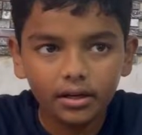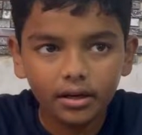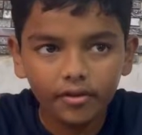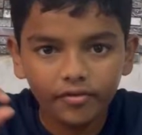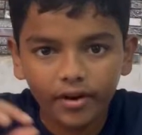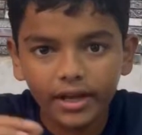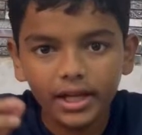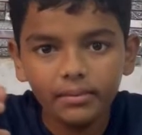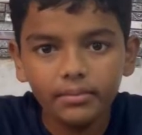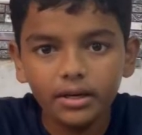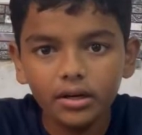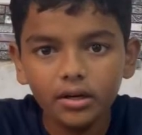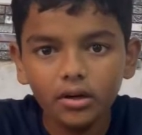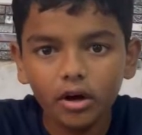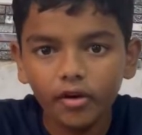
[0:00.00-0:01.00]
5
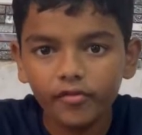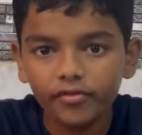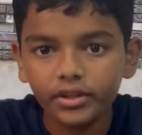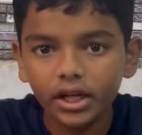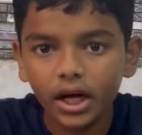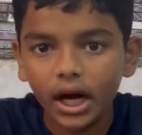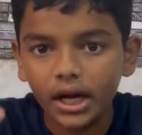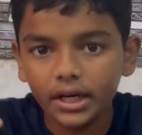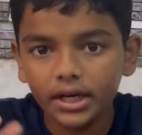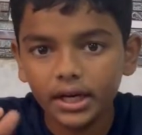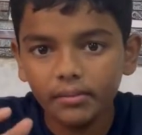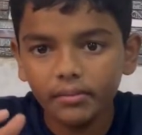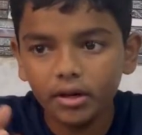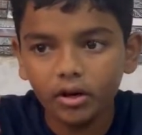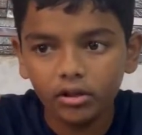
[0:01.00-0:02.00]
ml of the 100
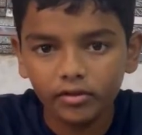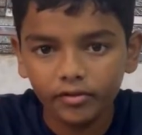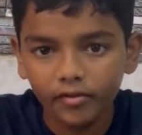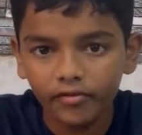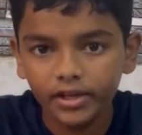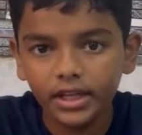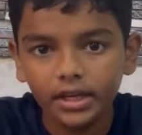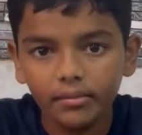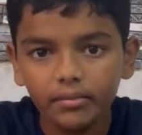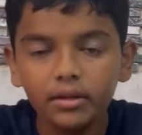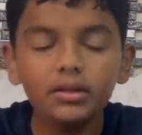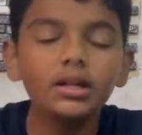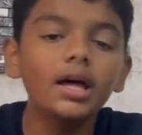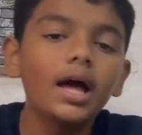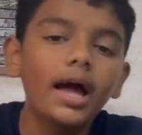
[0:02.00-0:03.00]
ml or the 50
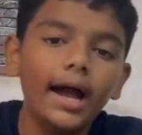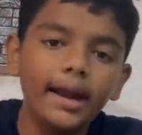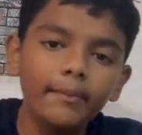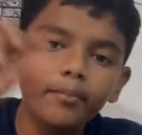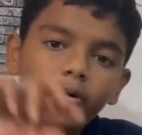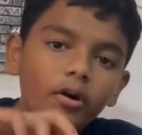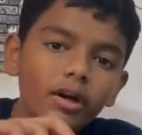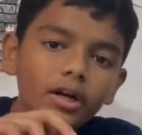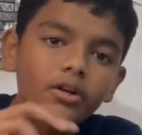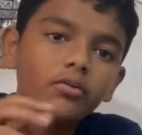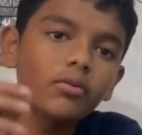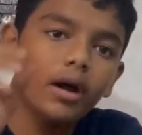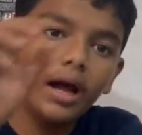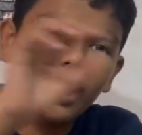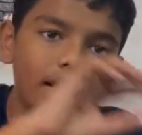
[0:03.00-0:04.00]
ml and pour it
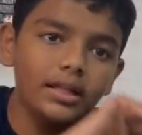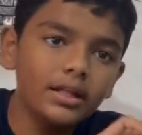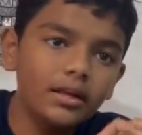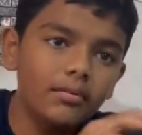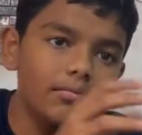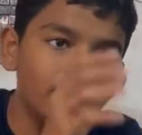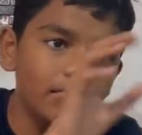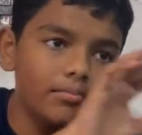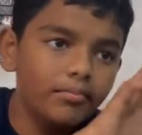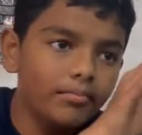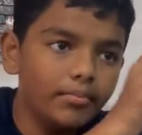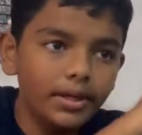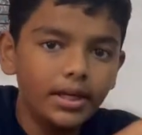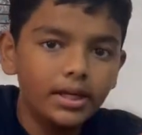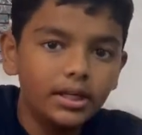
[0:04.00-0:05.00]
to another
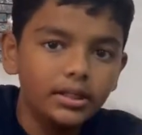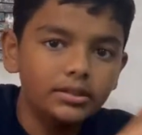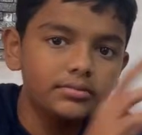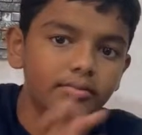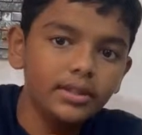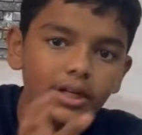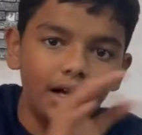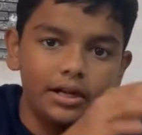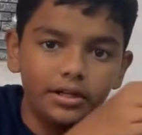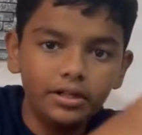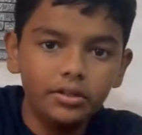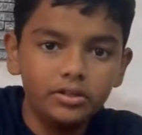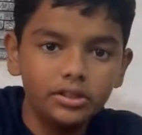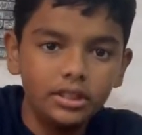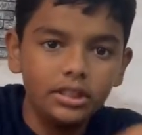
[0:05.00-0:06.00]
beakers
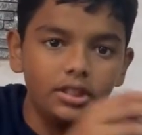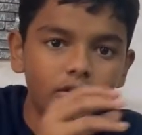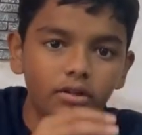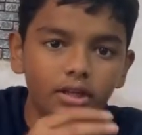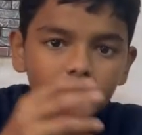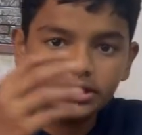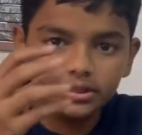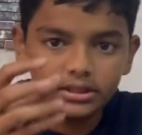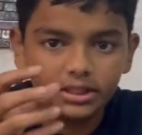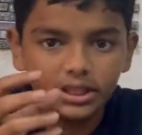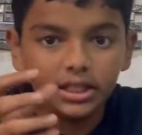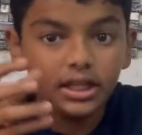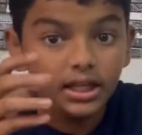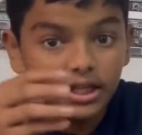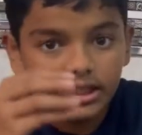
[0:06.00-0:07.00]
continuously, you can
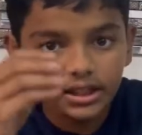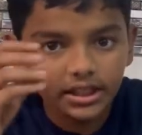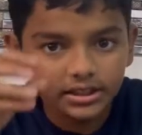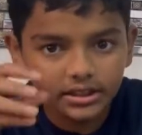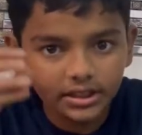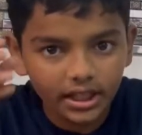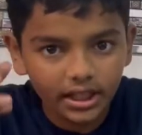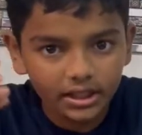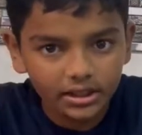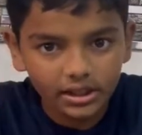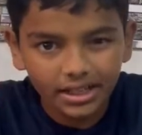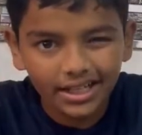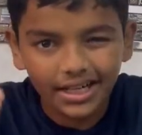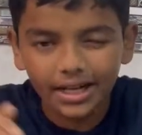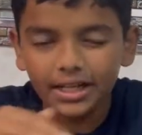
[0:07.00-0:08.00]
see the change in
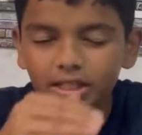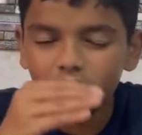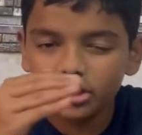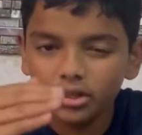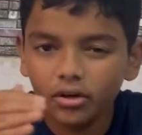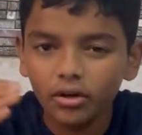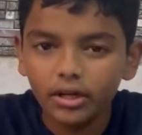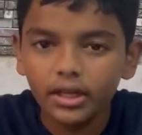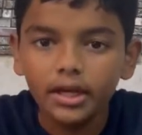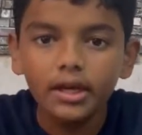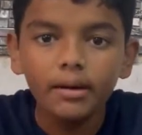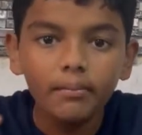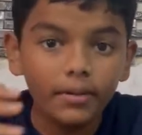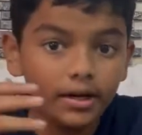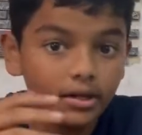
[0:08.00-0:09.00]
the color slowly,
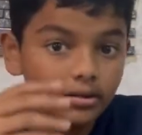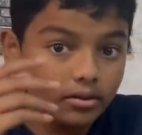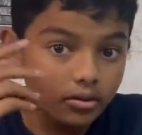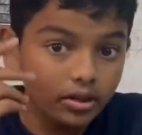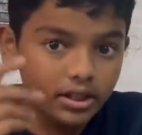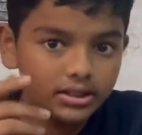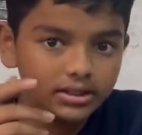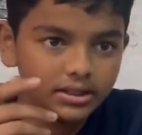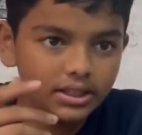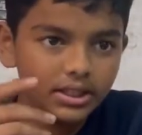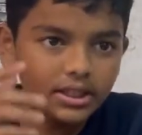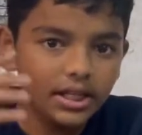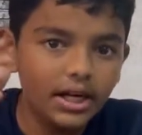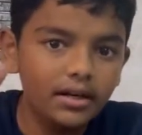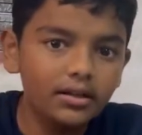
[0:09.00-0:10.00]
but you can see
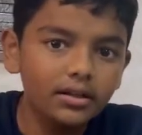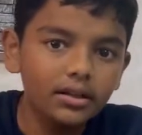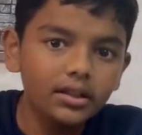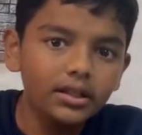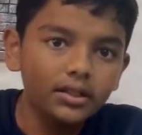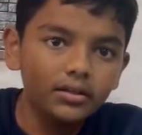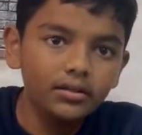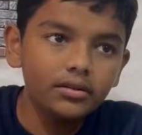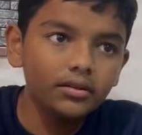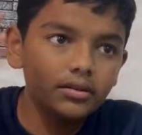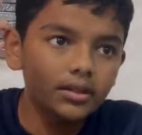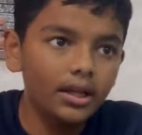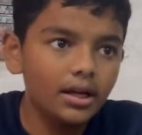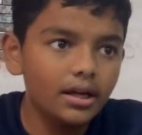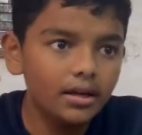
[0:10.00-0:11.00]
that
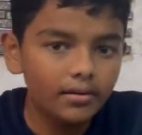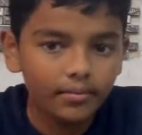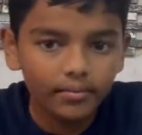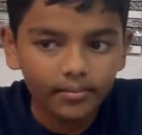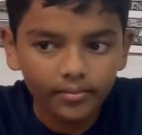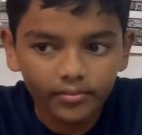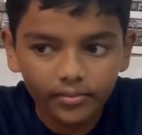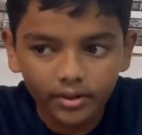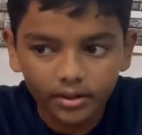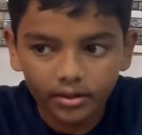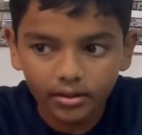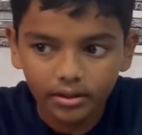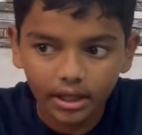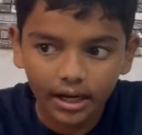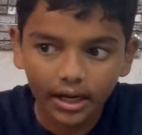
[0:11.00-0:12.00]
there
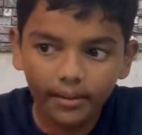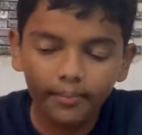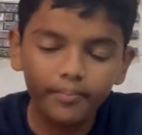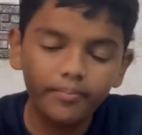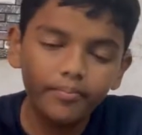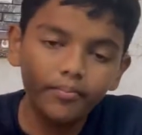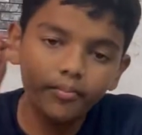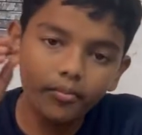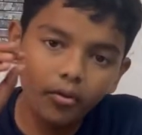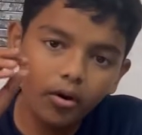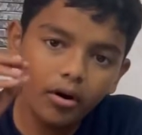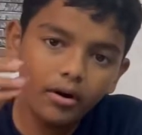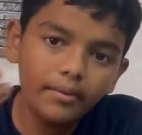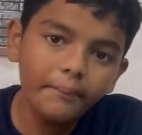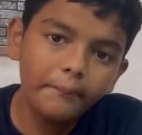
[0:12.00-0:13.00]
are
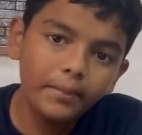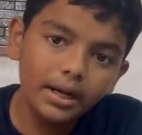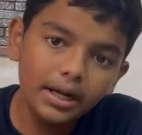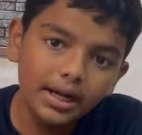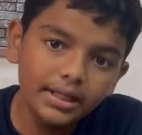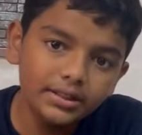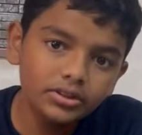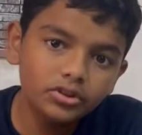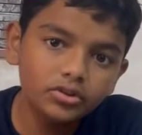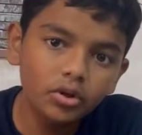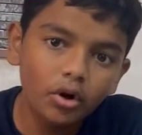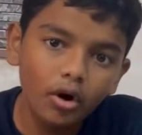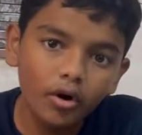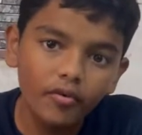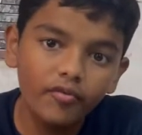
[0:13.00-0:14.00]
more millions
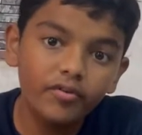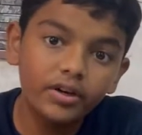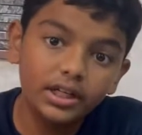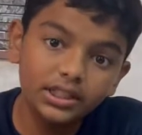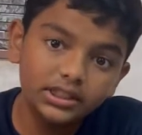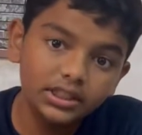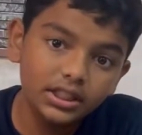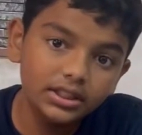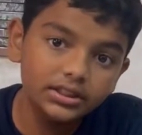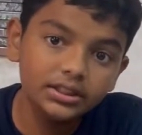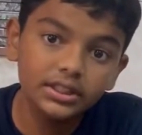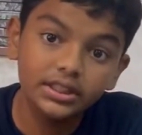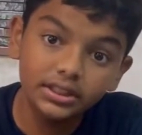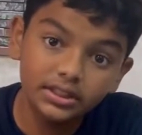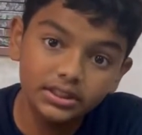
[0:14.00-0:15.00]
of crystals
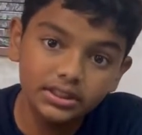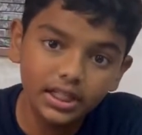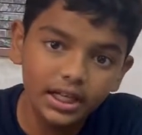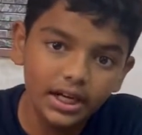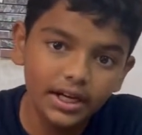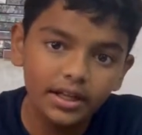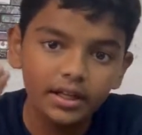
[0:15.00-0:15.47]
inside